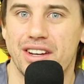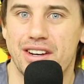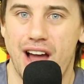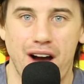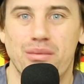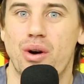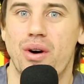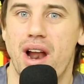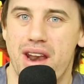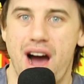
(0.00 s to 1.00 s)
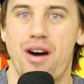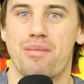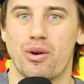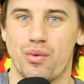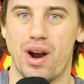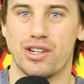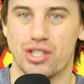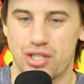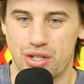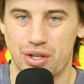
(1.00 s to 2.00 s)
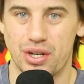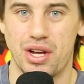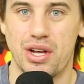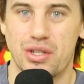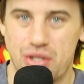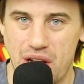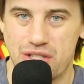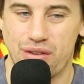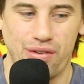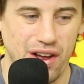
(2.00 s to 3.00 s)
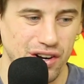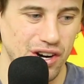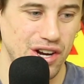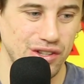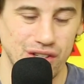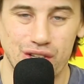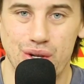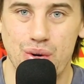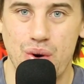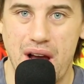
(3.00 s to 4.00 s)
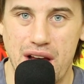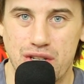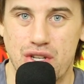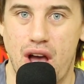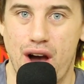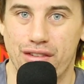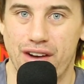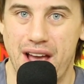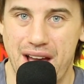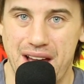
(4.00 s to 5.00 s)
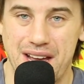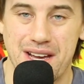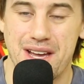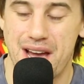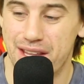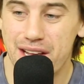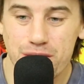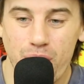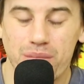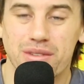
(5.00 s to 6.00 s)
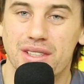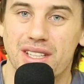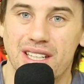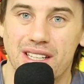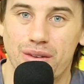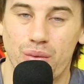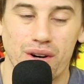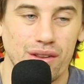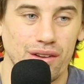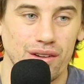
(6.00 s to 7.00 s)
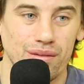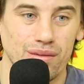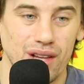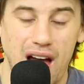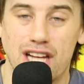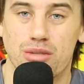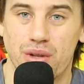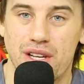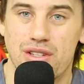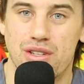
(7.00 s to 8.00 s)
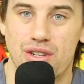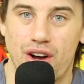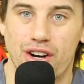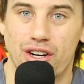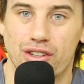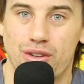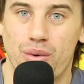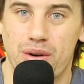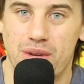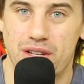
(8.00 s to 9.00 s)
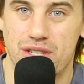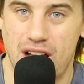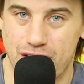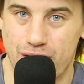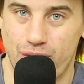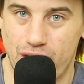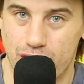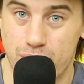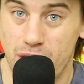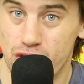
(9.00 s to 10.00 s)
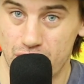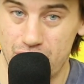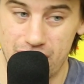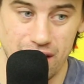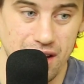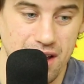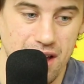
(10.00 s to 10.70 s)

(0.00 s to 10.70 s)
Now I'm a registered sex offender in the US of A. And that's probably one of the last places on earth you want to be a sex offender, especially in,